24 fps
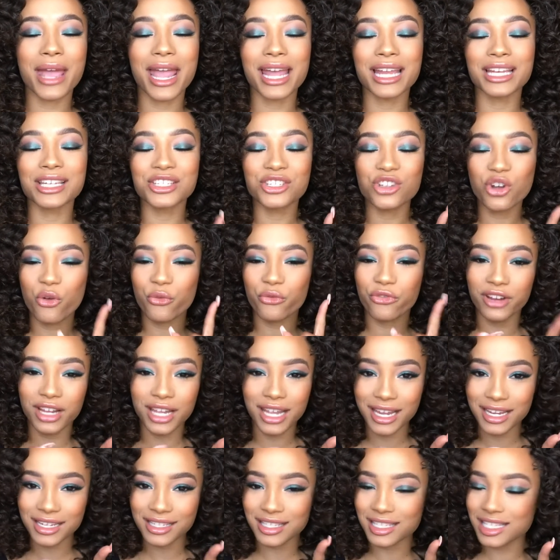and don't
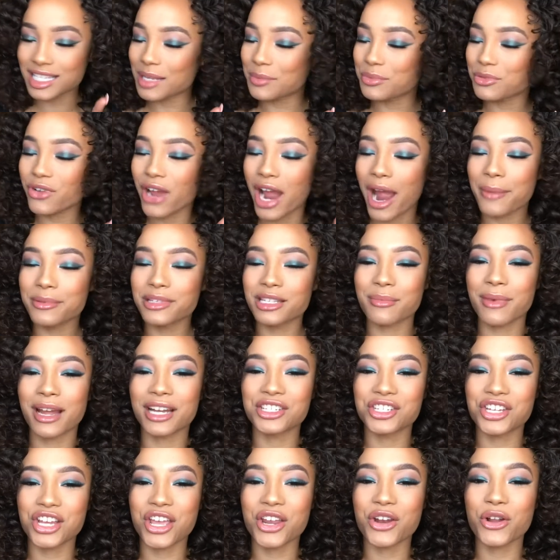forget to subscribe to my
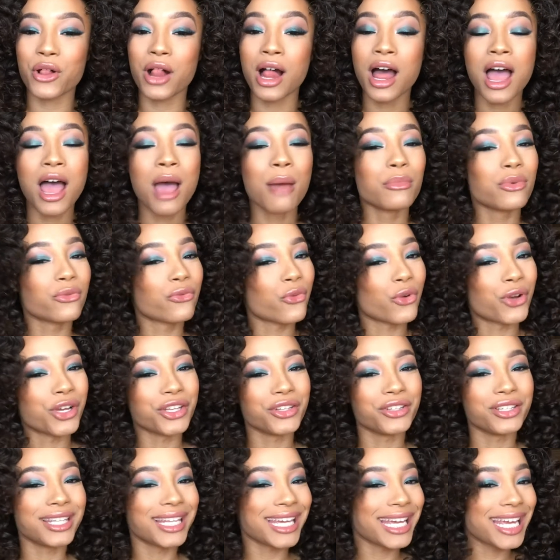channel before
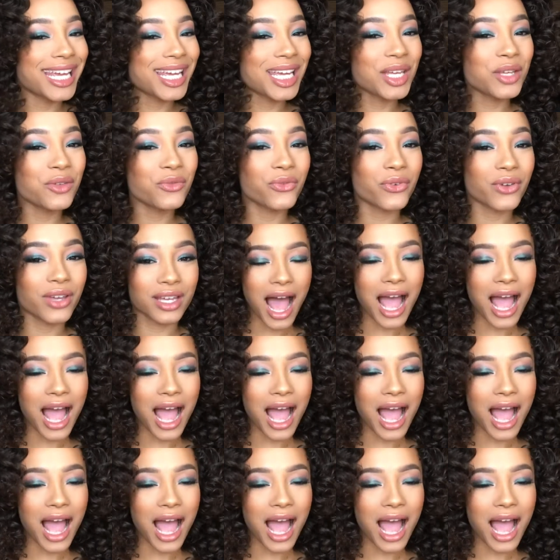you leave.